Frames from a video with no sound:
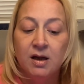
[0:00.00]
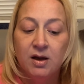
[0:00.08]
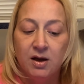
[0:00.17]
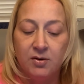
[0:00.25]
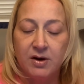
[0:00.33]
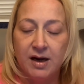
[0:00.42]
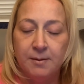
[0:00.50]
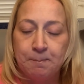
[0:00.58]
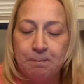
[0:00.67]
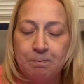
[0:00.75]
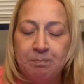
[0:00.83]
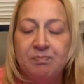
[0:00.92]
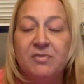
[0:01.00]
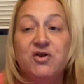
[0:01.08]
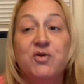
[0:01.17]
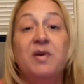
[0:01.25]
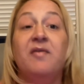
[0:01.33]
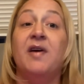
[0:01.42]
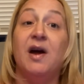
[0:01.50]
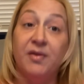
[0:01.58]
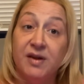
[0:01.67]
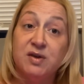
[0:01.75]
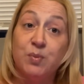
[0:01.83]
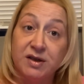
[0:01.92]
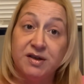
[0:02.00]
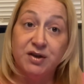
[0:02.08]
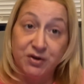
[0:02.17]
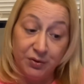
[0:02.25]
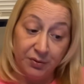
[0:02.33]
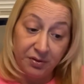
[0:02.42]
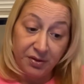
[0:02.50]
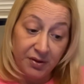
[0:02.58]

Okay, to be fair, this was the truth